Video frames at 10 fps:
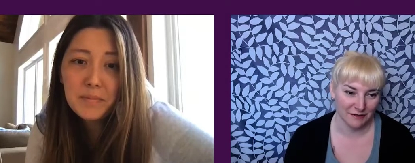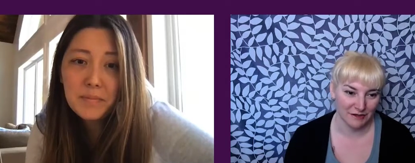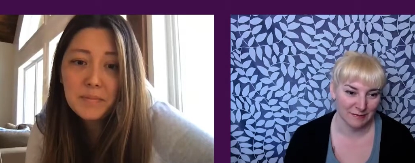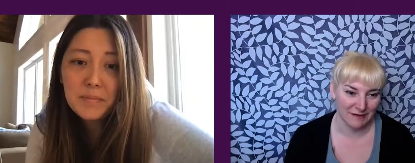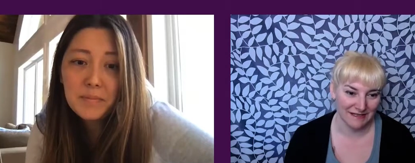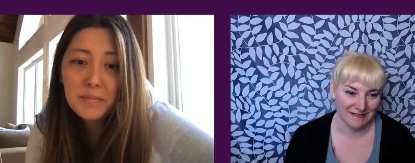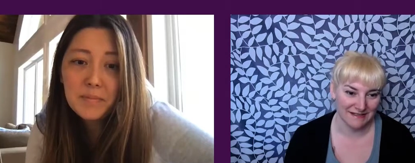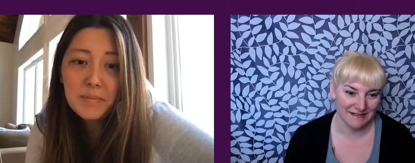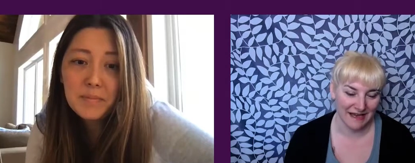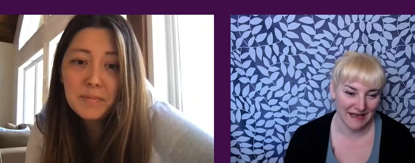Speaker 1: first
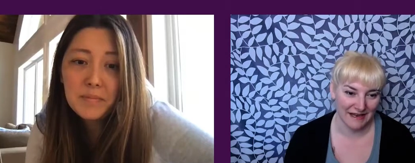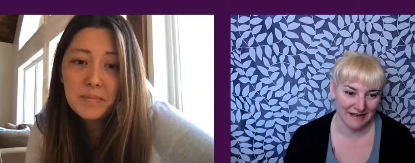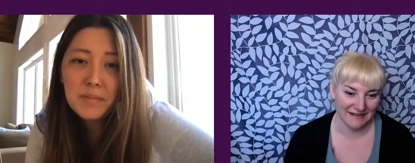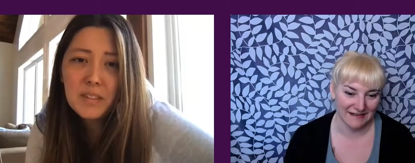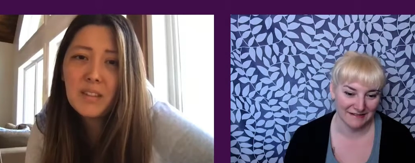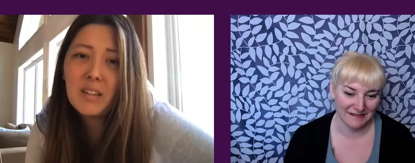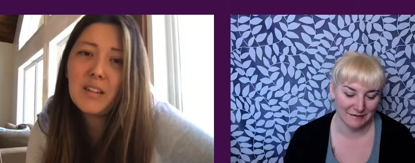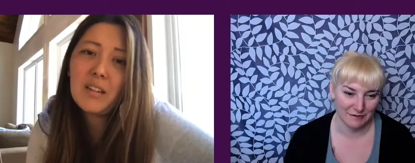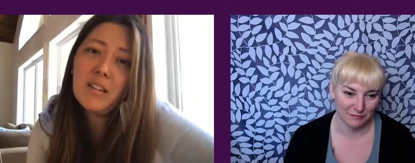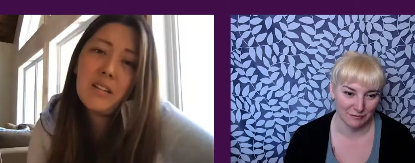place. And
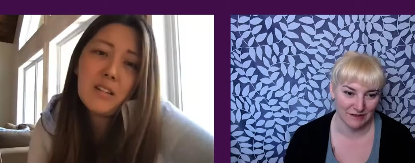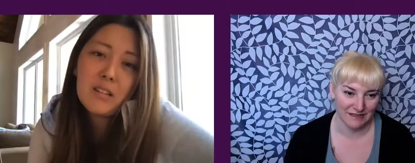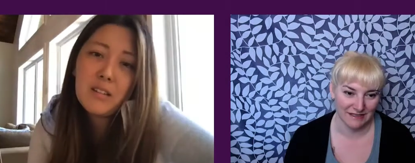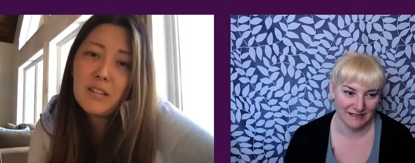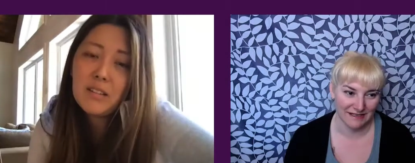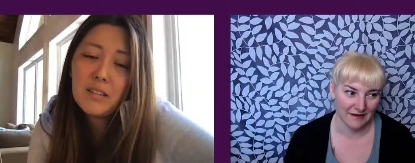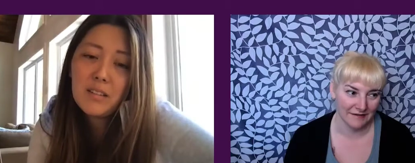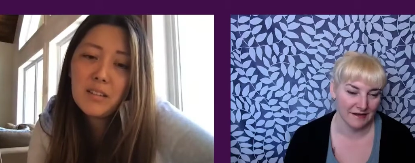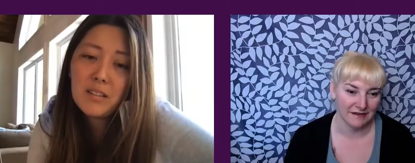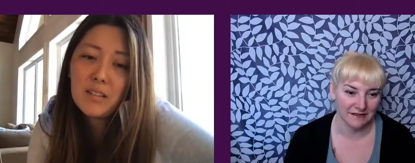it was really
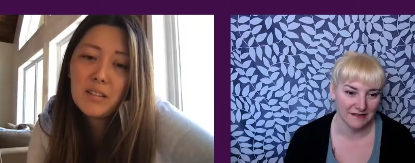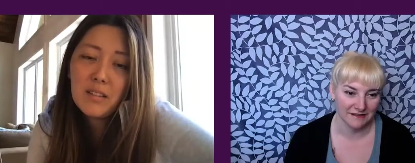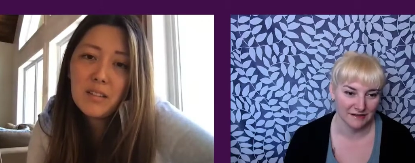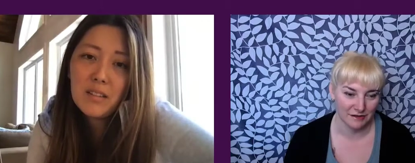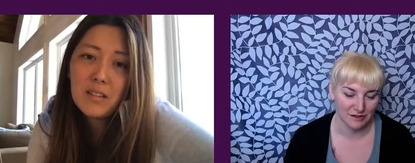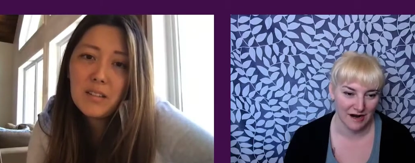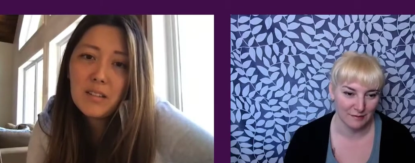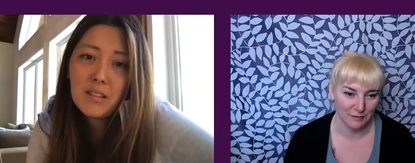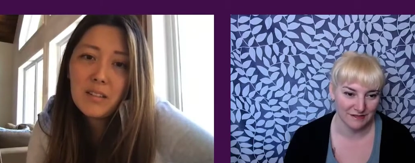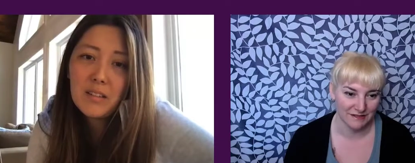unlikely that their
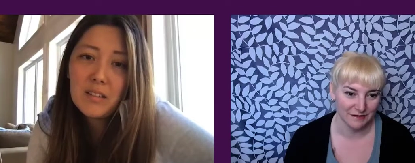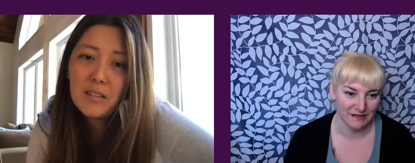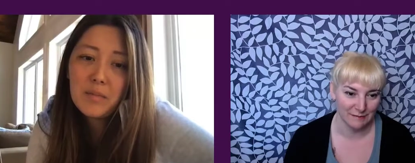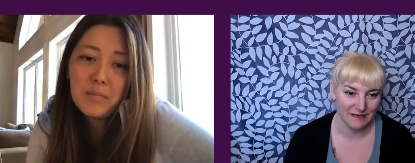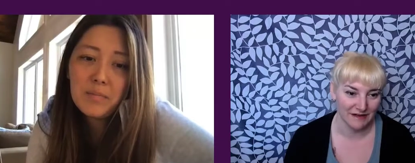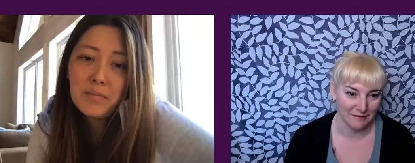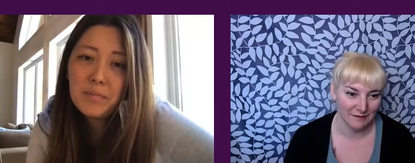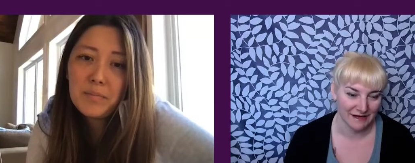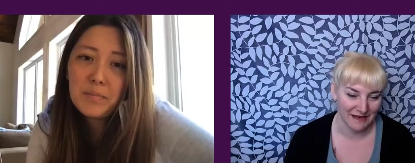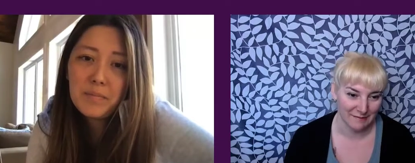job was still going to be there
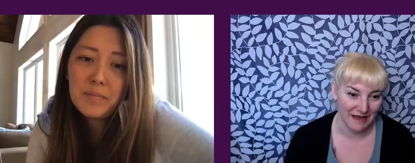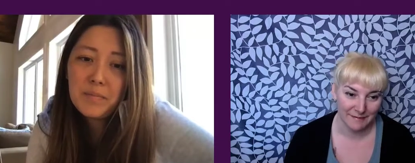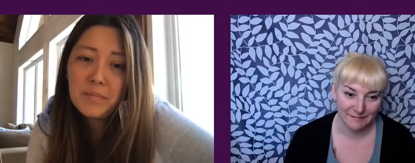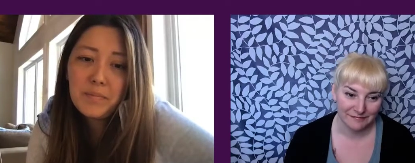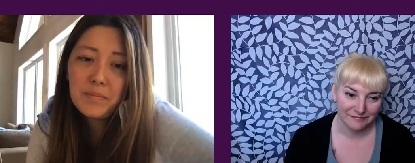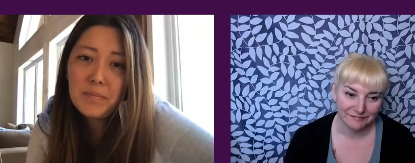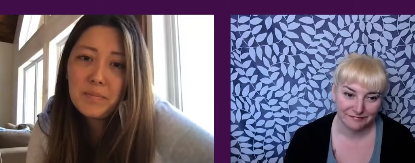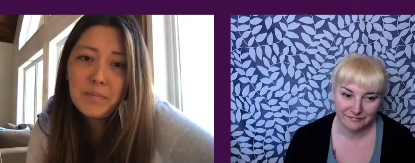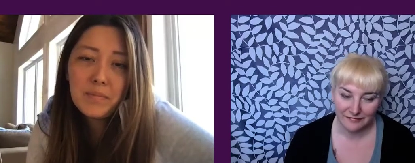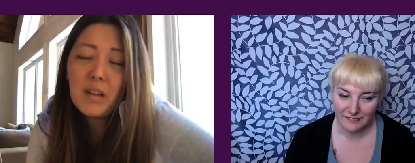when they came back.
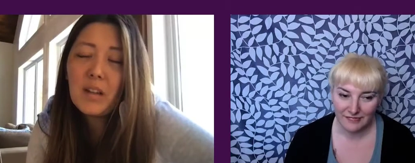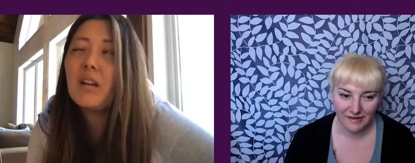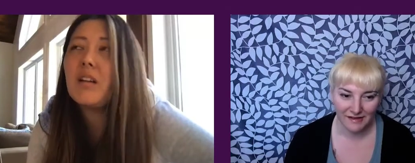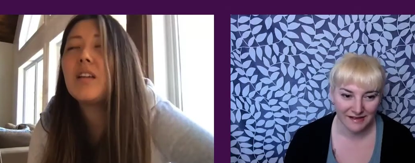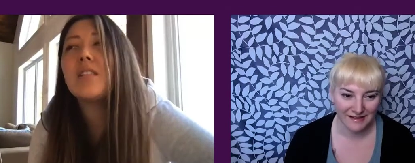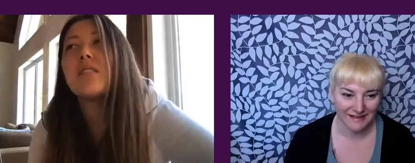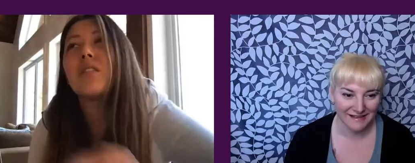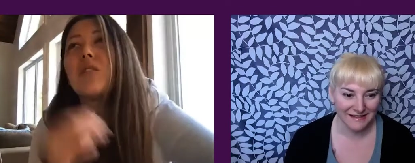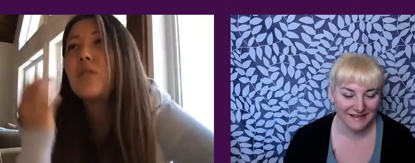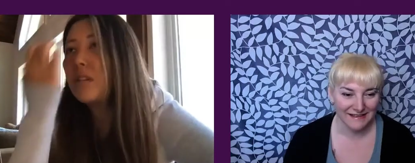
Speaker 2: Oh, that's
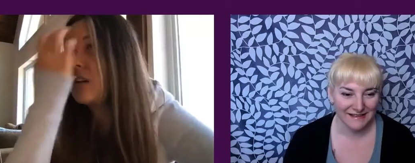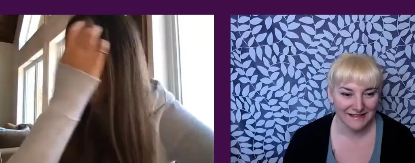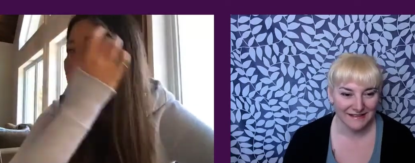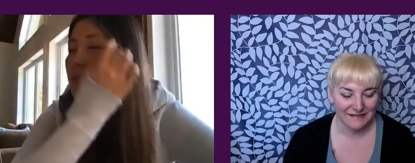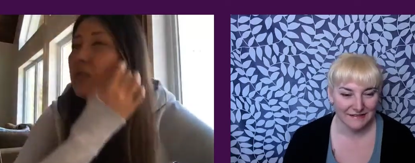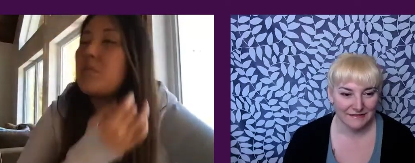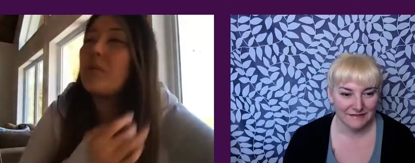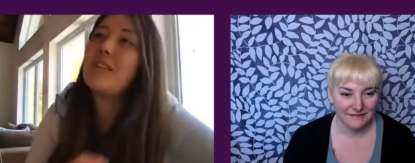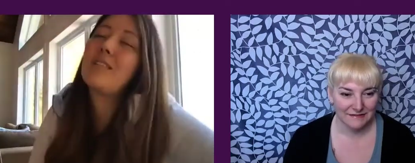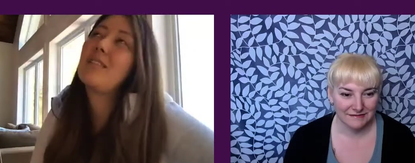so, that's so
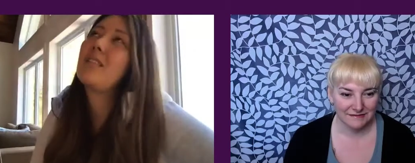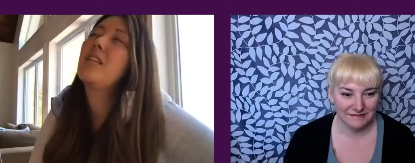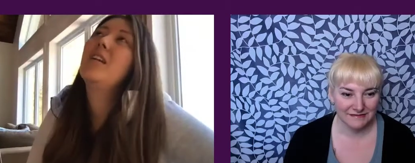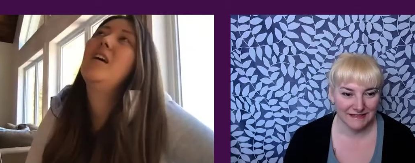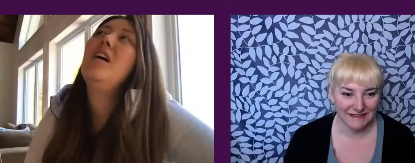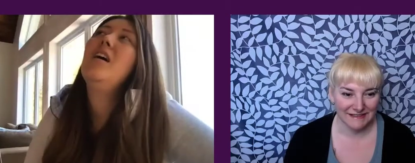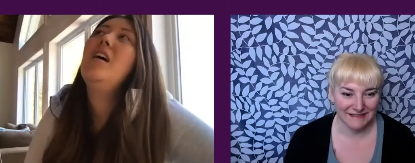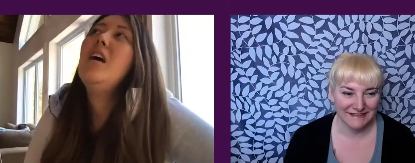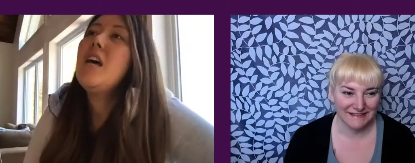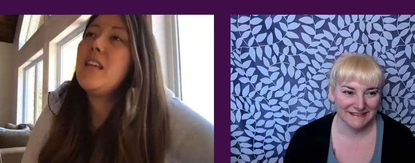disappointing.
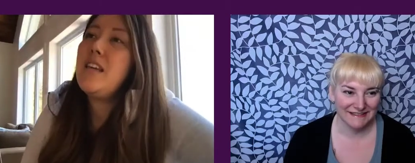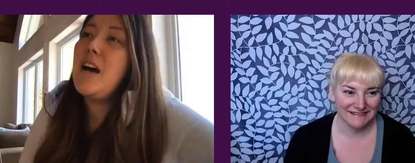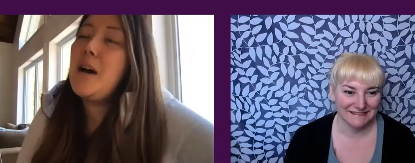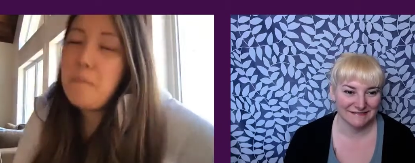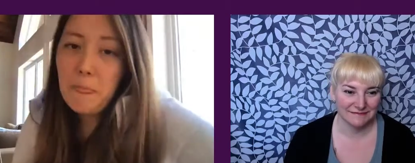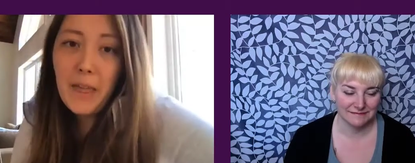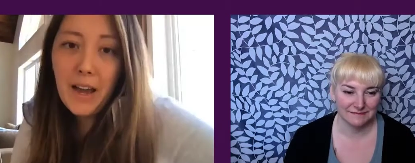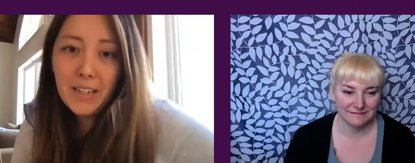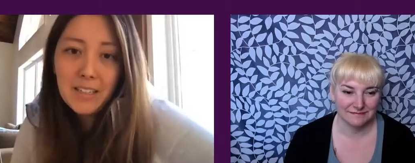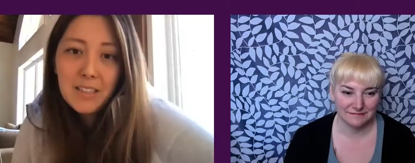Yeah. Yeah. That
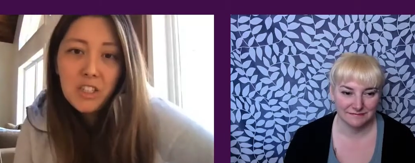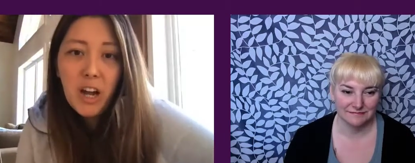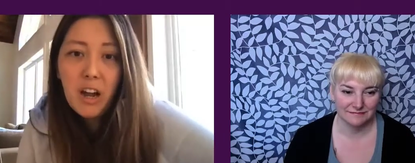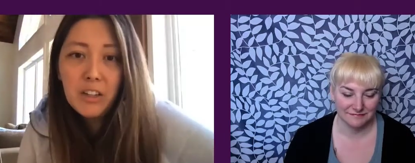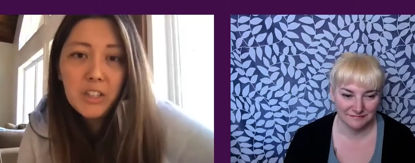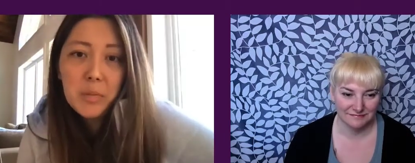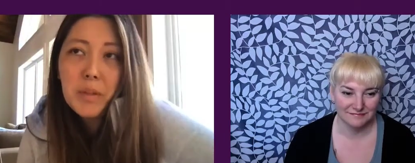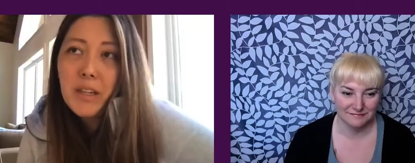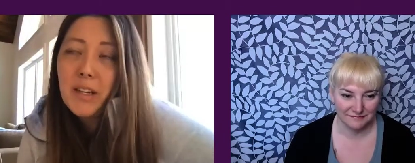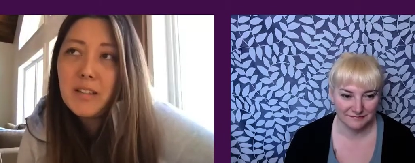is a challenge
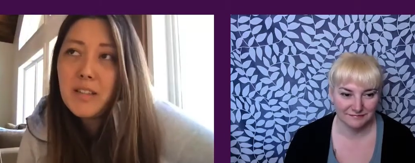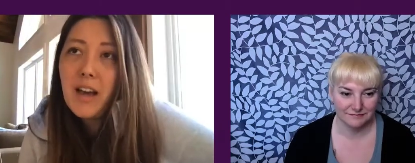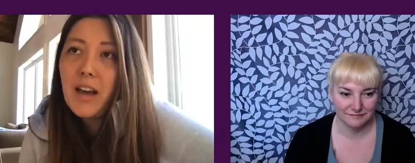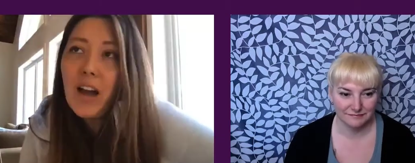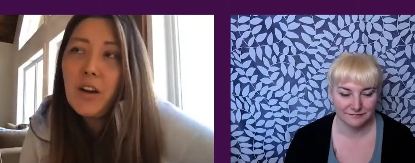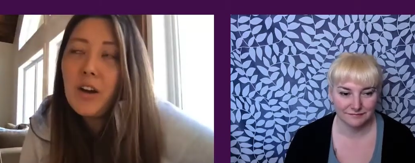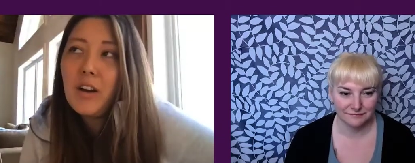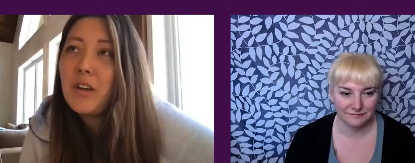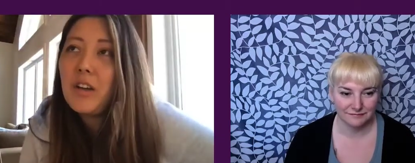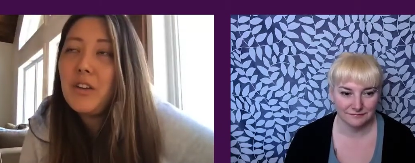because yeah, how how can